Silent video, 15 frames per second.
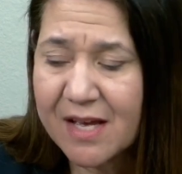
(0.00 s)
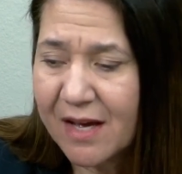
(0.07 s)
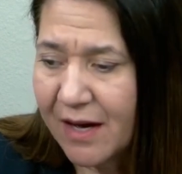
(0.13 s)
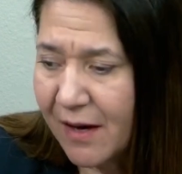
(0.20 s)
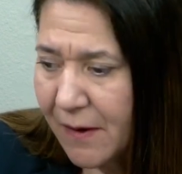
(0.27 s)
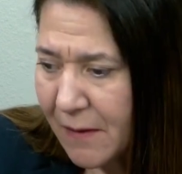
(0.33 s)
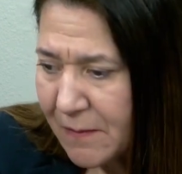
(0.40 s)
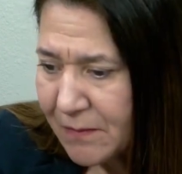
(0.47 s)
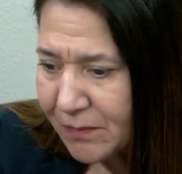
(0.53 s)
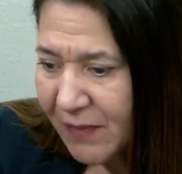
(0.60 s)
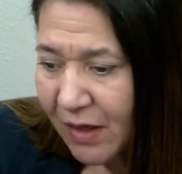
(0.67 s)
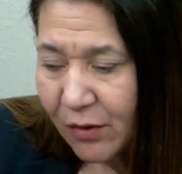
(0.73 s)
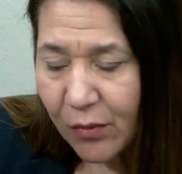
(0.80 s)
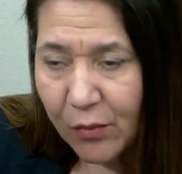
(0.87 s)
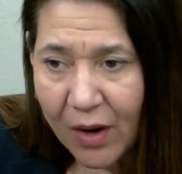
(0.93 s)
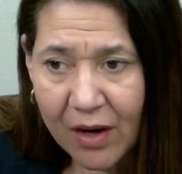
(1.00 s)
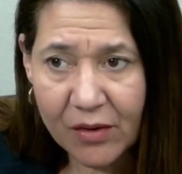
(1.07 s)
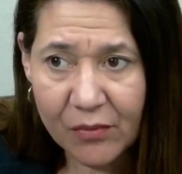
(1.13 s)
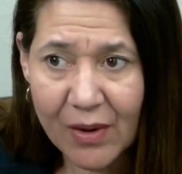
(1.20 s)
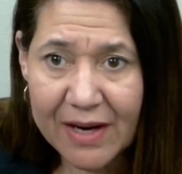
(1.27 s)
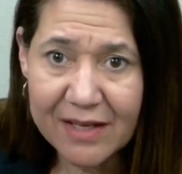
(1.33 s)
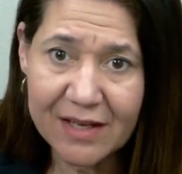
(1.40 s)

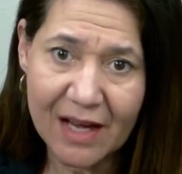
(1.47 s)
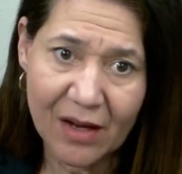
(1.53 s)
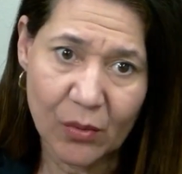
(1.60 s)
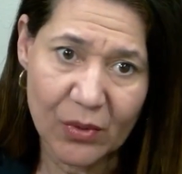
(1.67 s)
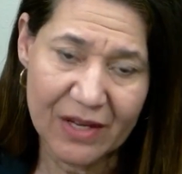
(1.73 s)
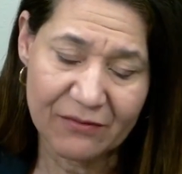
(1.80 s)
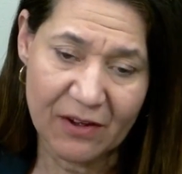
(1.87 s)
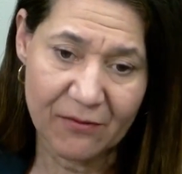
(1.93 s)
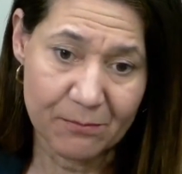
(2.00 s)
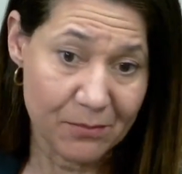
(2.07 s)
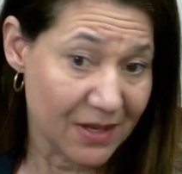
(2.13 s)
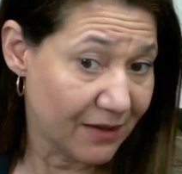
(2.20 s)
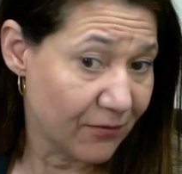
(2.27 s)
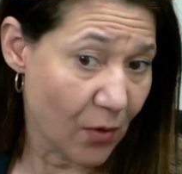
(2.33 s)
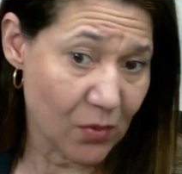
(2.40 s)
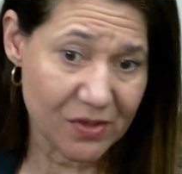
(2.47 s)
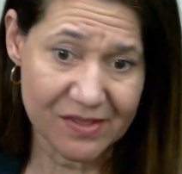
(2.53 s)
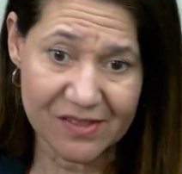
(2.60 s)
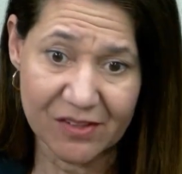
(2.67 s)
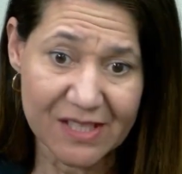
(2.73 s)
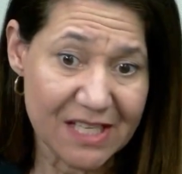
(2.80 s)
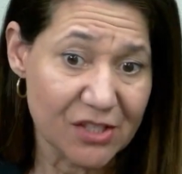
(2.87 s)
Right now we have a big focus
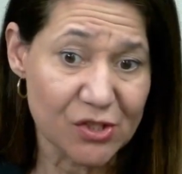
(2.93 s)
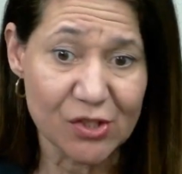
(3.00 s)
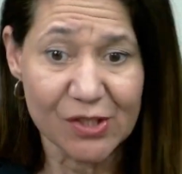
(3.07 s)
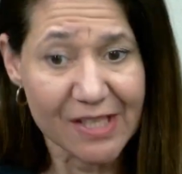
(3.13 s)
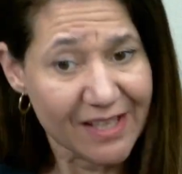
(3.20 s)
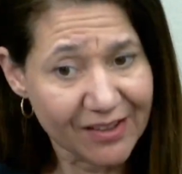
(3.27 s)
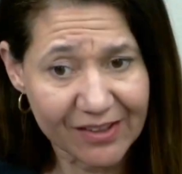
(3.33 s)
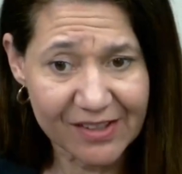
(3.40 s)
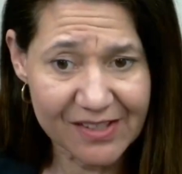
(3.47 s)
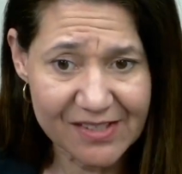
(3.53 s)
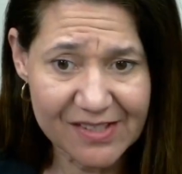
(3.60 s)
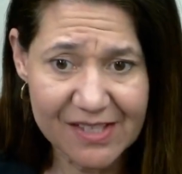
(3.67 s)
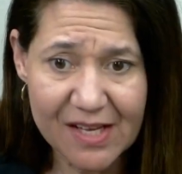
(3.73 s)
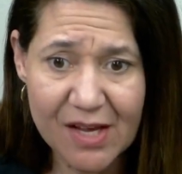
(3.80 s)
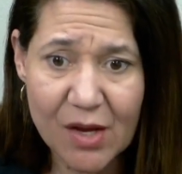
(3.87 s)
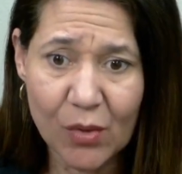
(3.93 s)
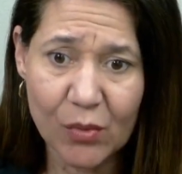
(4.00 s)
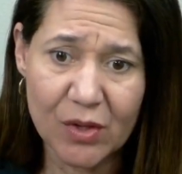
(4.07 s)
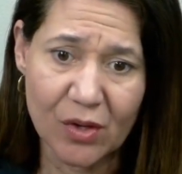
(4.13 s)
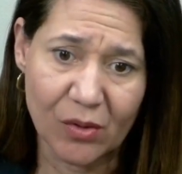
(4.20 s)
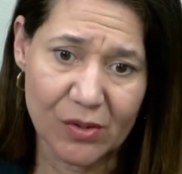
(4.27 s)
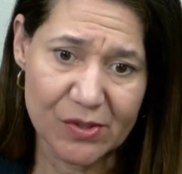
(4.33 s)
on engineers.
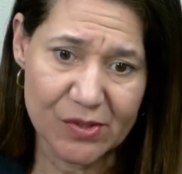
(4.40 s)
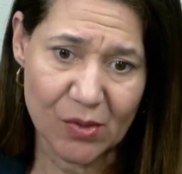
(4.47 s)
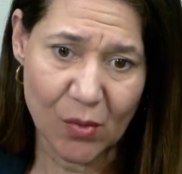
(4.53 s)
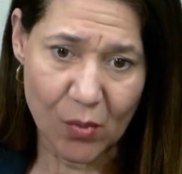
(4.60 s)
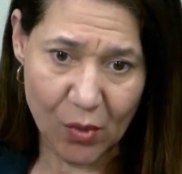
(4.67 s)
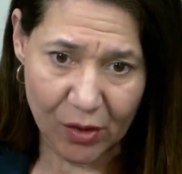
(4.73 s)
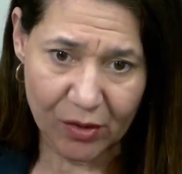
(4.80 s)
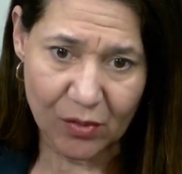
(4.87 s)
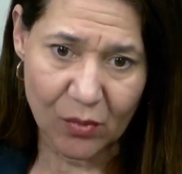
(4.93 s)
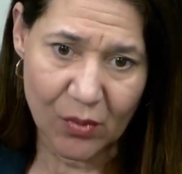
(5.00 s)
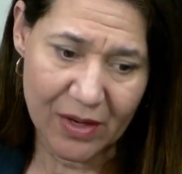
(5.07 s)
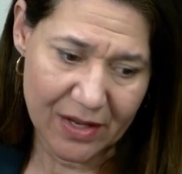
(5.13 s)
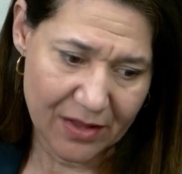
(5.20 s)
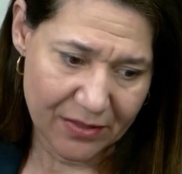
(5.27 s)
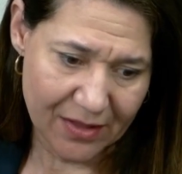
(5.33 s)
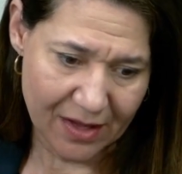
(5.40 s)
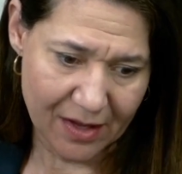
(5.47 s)
We also work with,